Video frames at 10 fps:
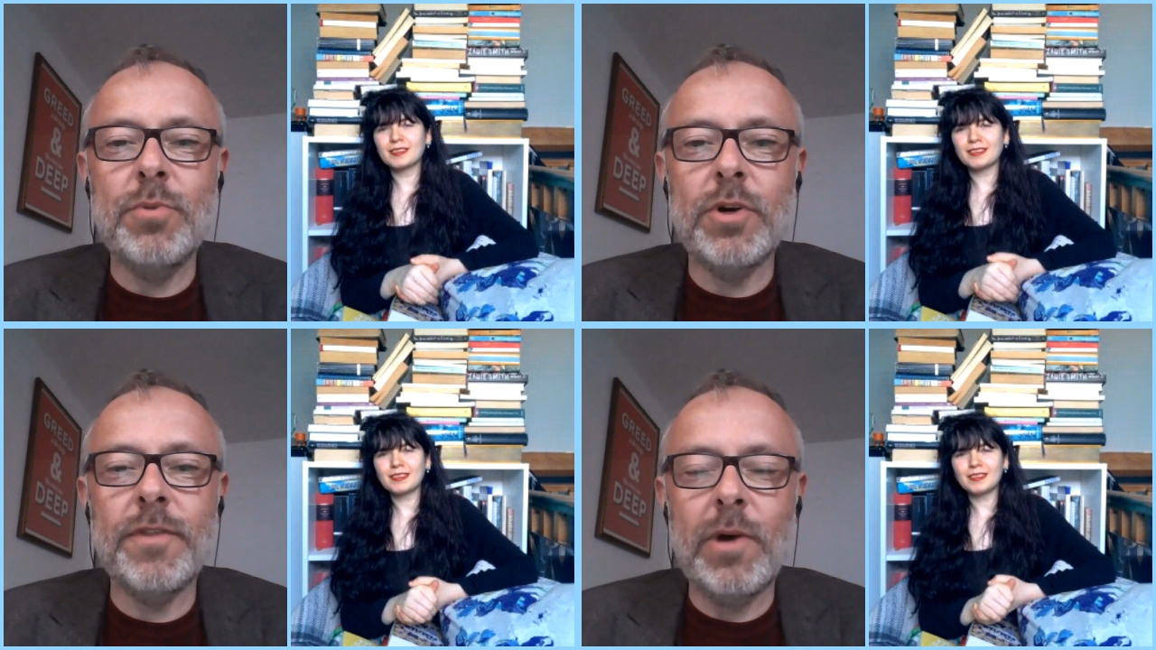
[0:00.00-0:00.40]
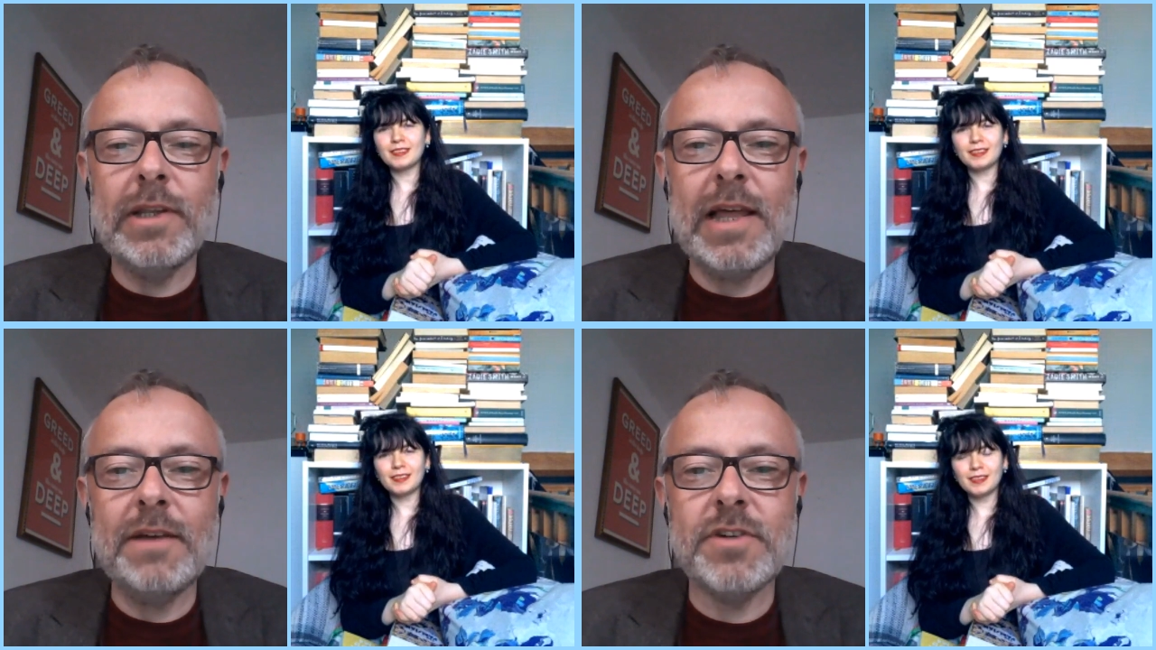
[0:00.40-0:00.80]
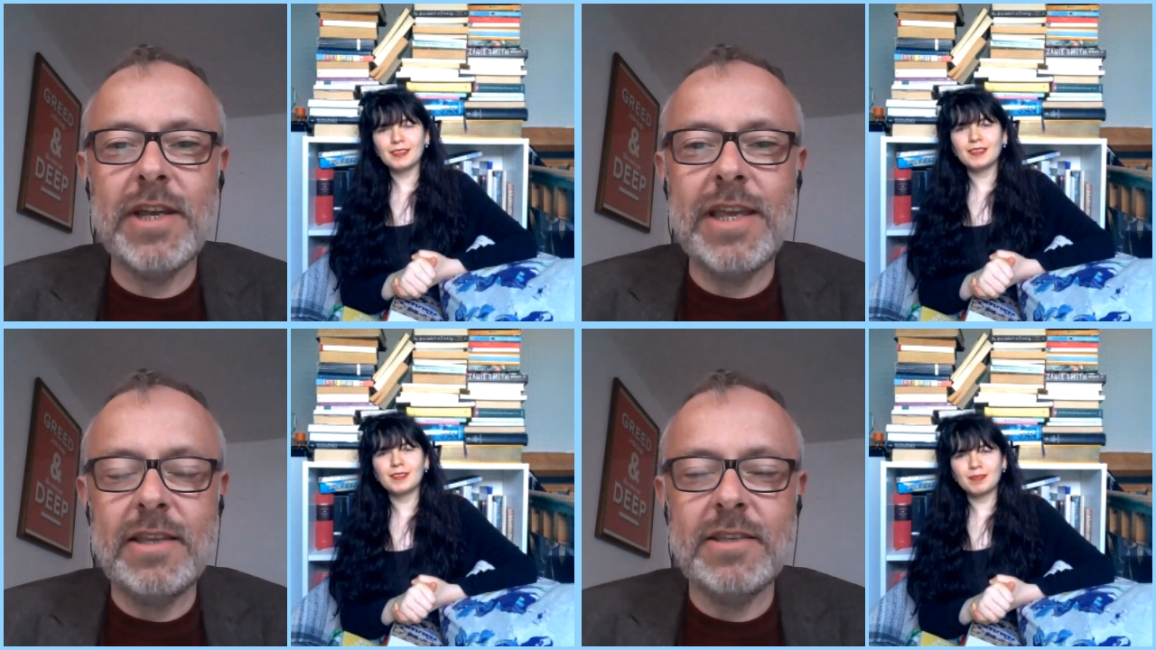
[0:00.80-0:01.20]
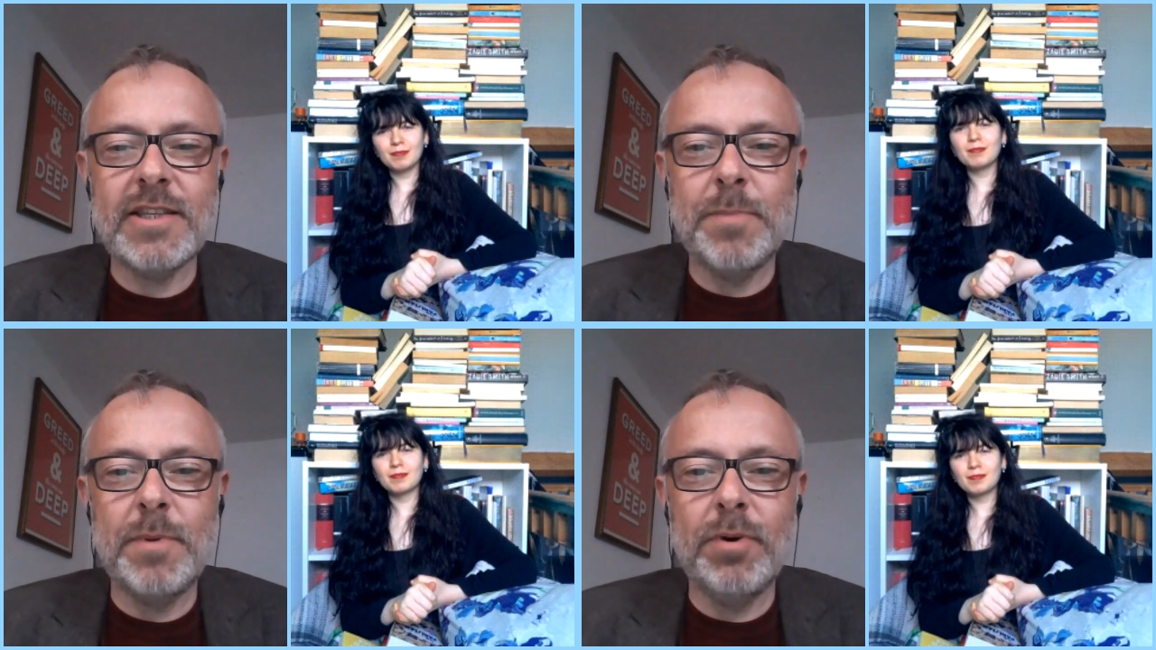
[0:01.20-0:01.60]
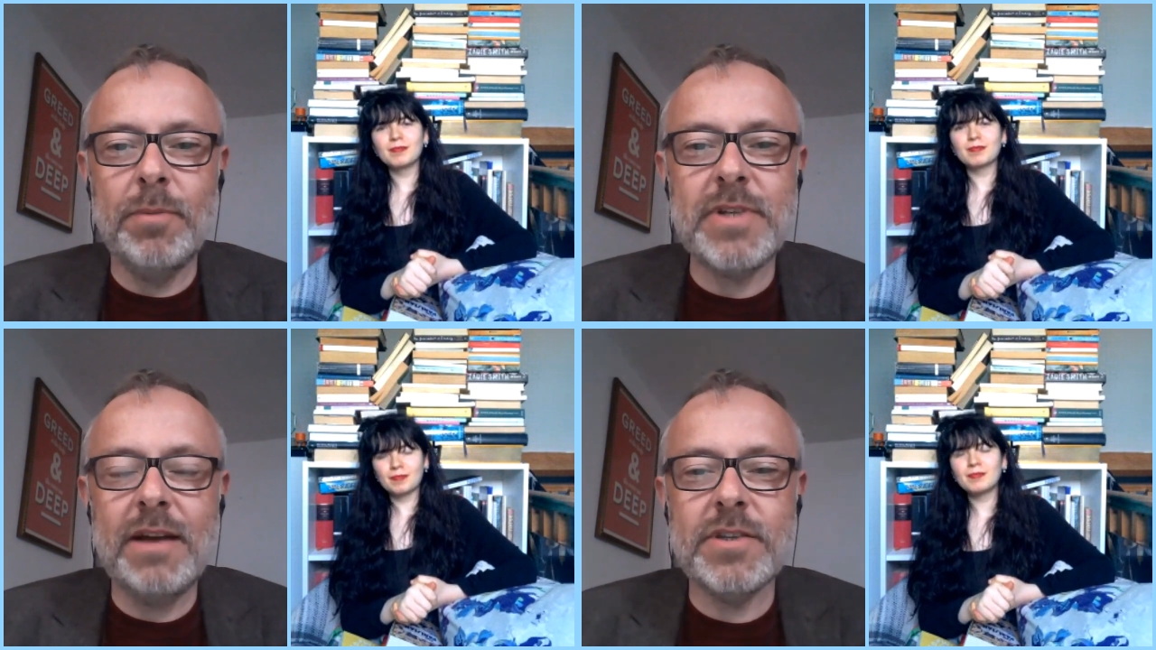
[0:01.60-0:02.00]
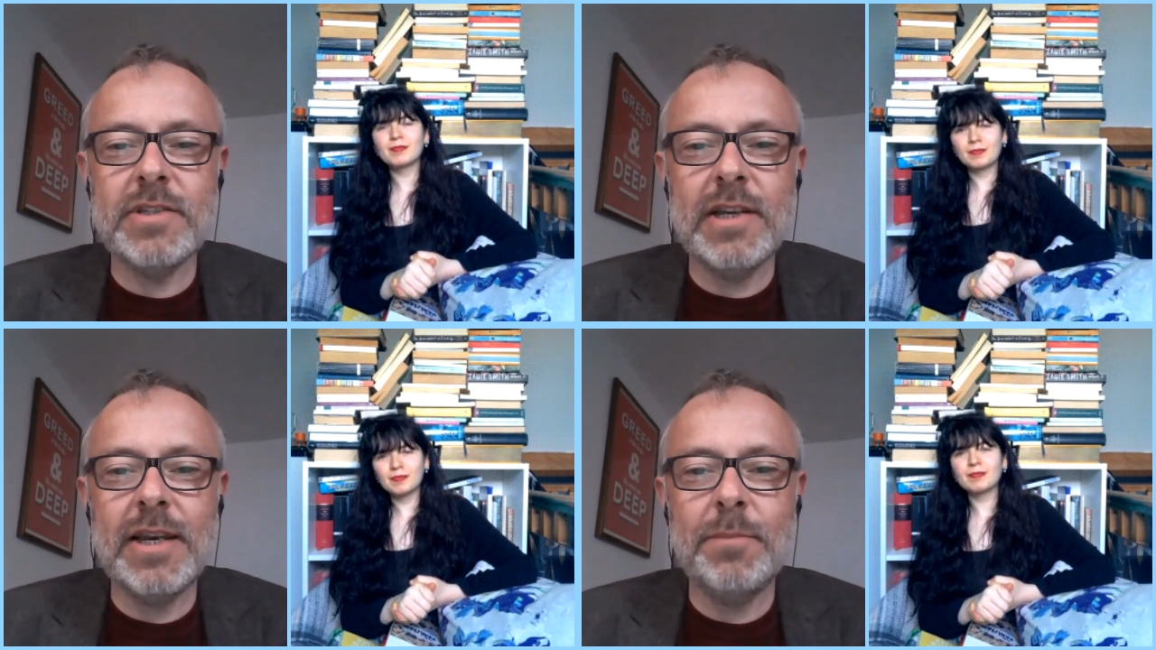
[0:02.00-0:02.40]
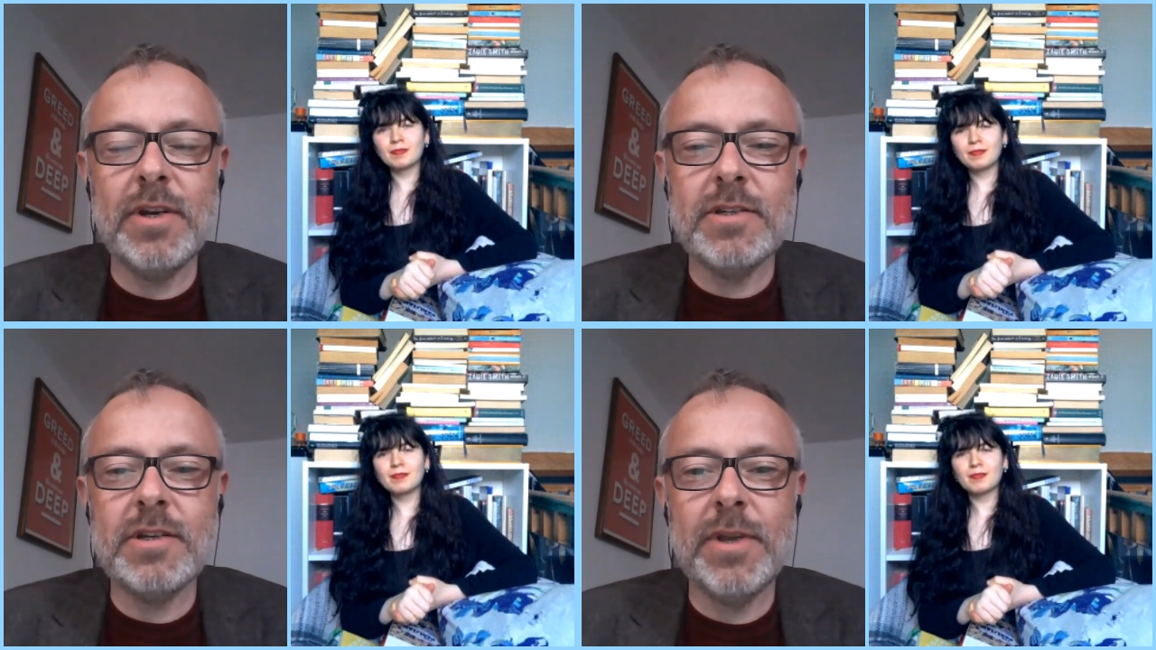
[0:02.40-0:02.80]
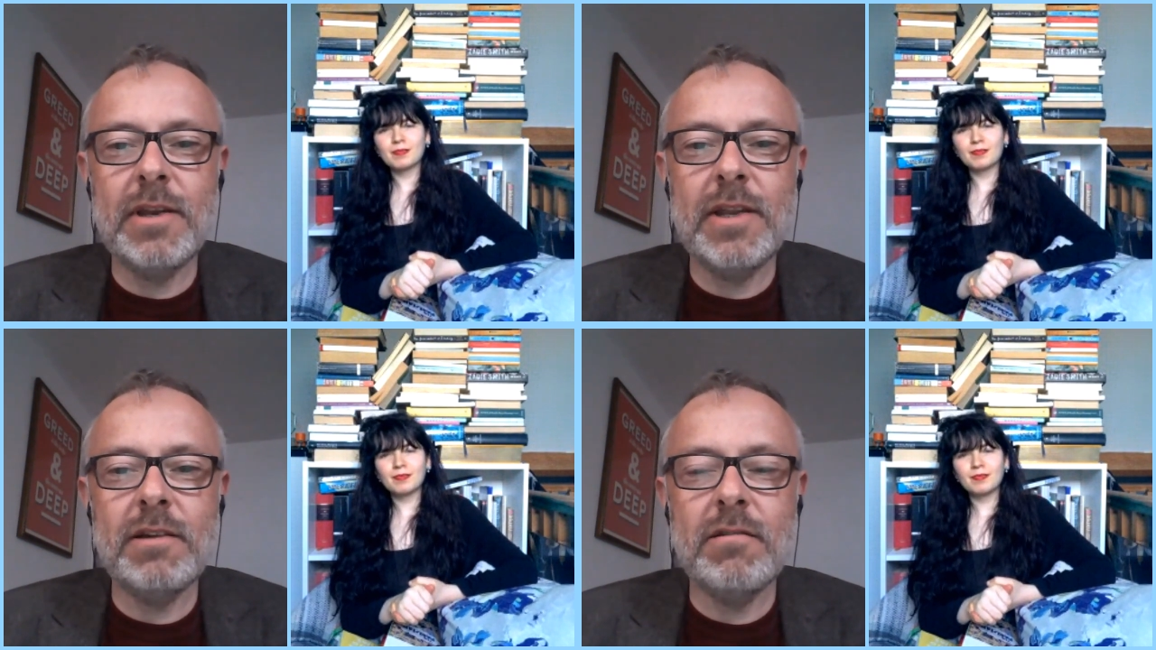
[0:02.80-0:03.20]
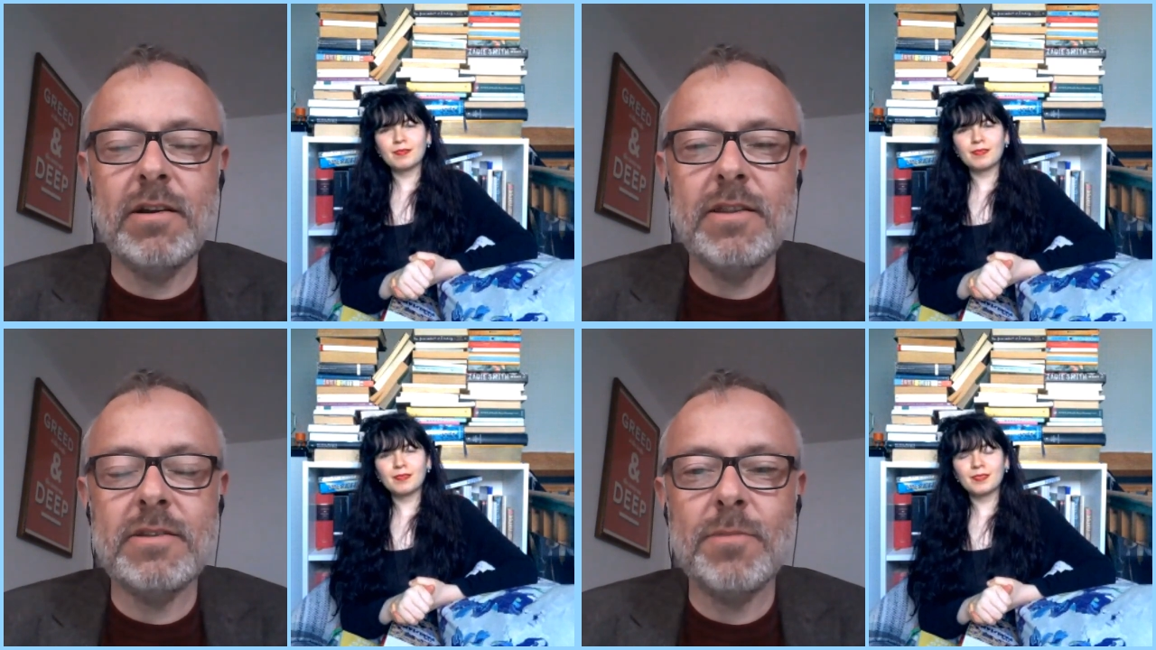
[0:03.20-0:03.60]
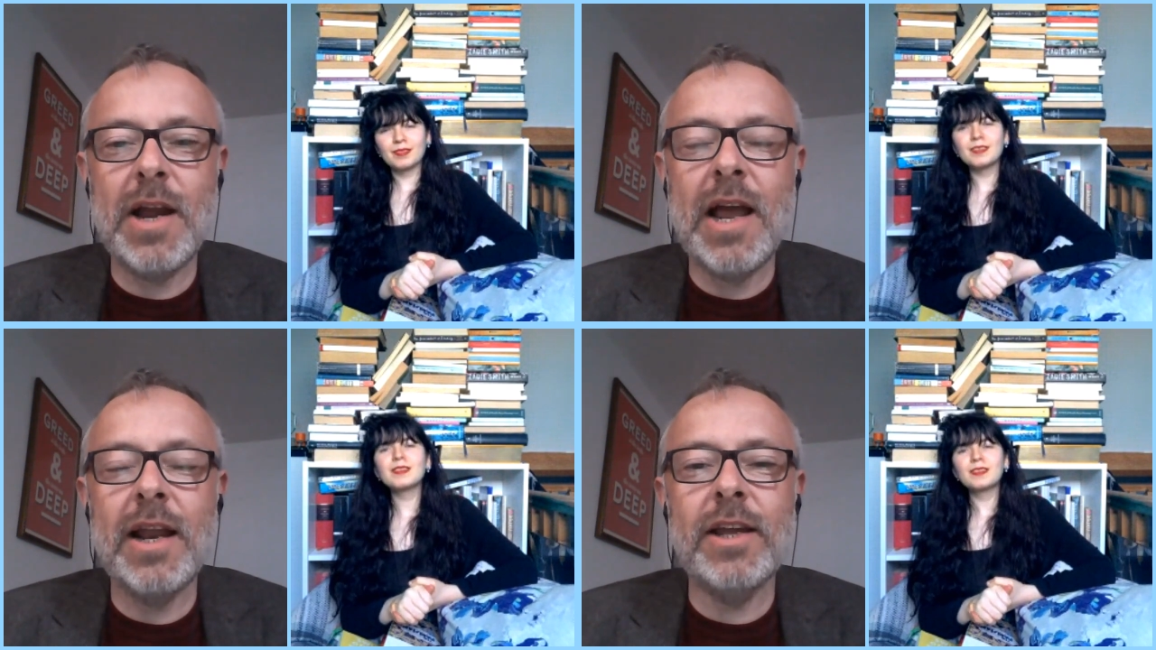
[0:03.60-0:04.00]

Speaker 1: new book, The Wild Laughter, is it's been bumped ever so slightly, but it is coming out later on in the summer.